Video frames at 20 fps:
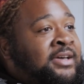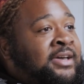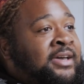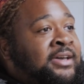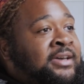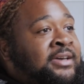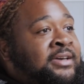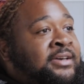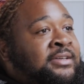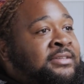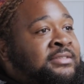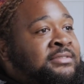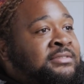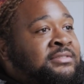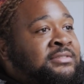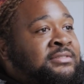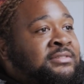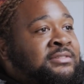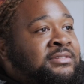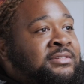
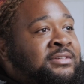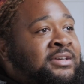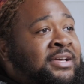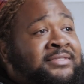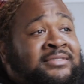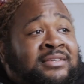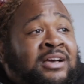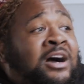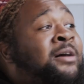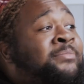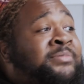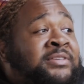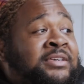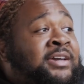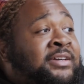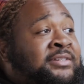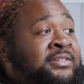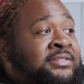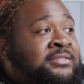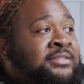And it's
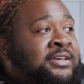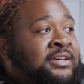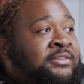complicated.